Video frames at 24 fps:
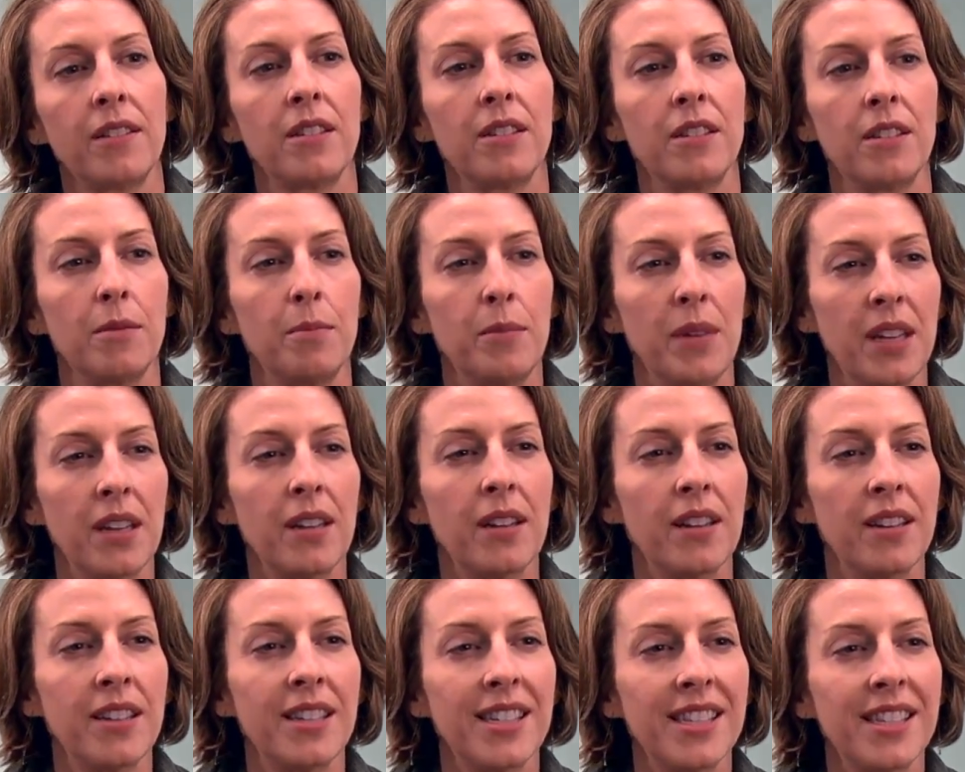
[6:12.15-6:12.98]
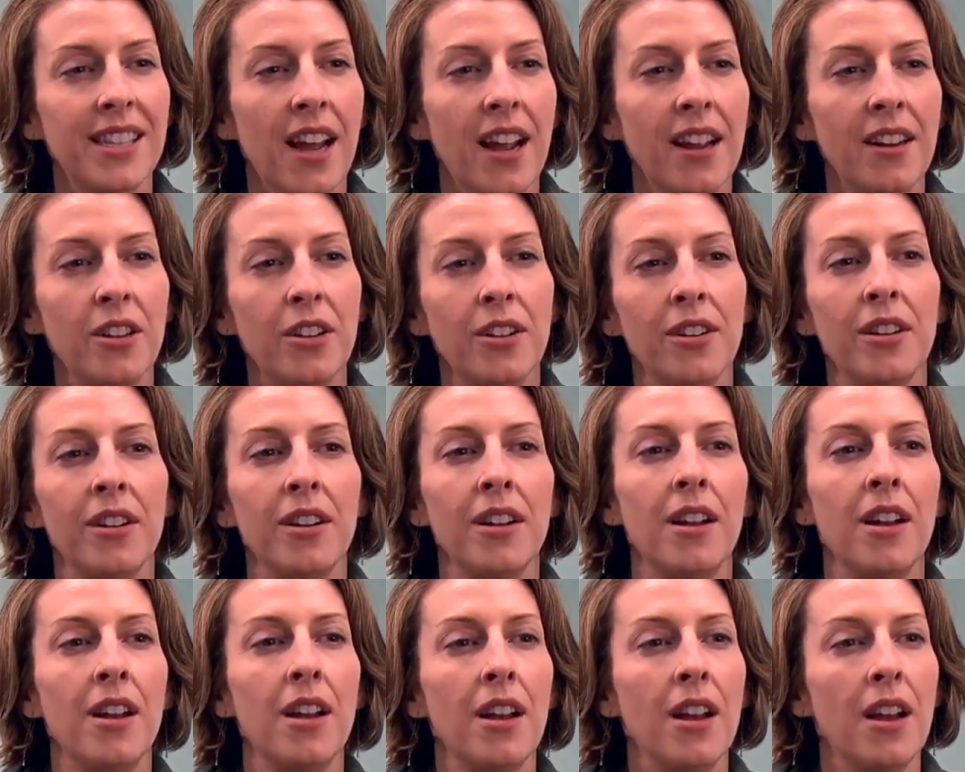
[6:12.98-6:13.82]
to be a designer,
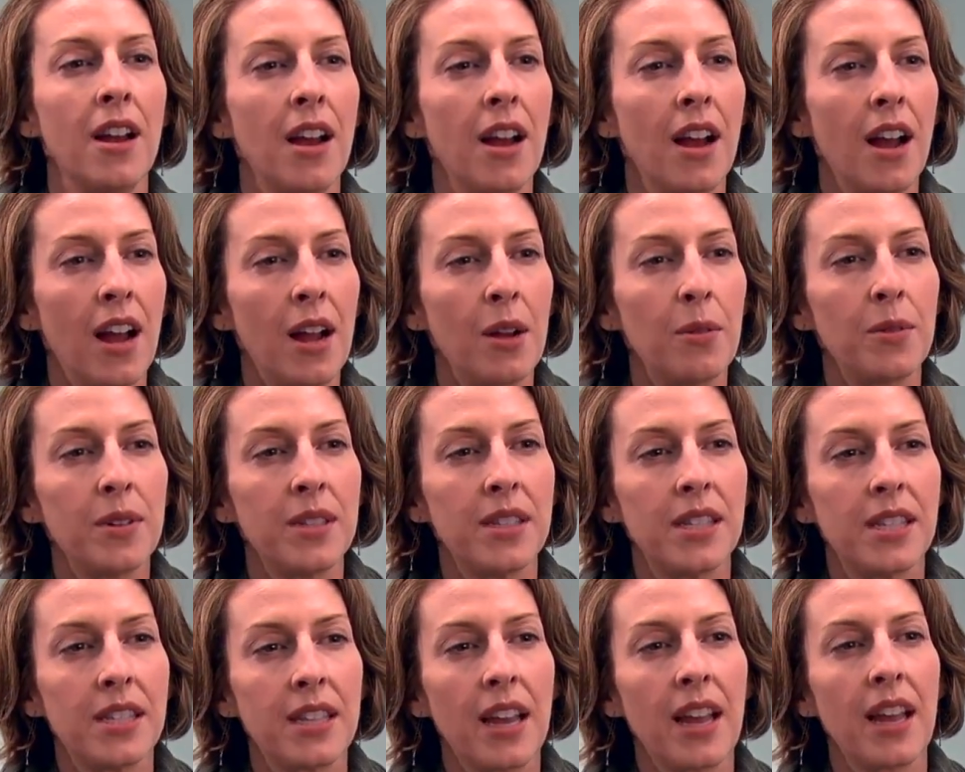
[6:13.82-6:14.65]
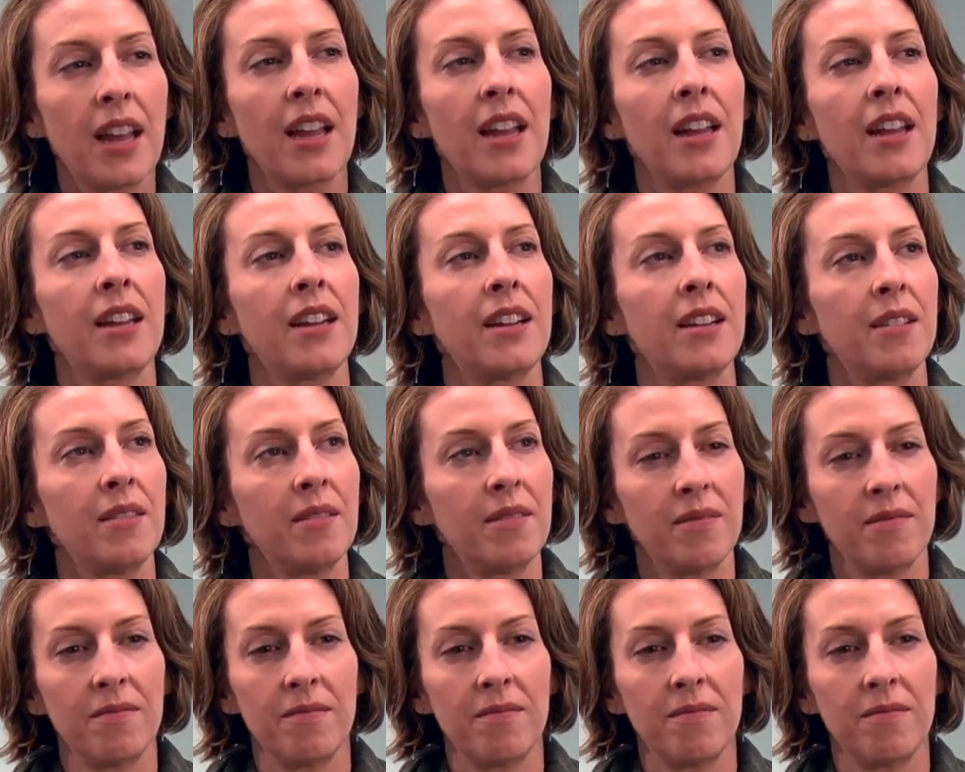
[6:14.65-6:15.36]
I would say,